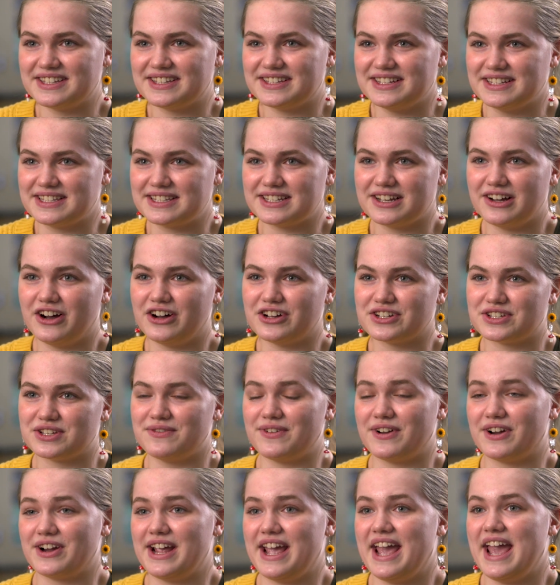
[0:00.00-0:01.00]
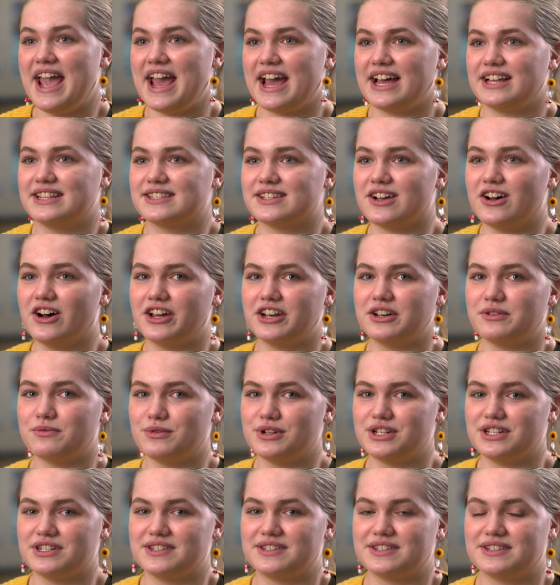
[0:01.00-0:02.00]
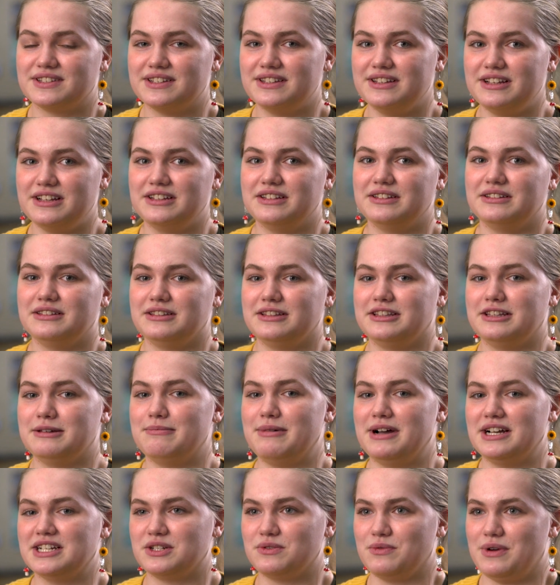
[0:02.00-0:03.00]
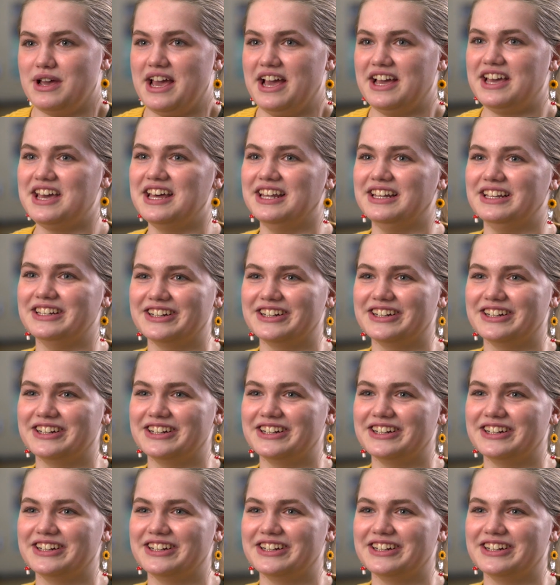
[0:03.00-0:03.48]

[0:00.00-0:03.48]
It's also very hands-on, which is the best way I can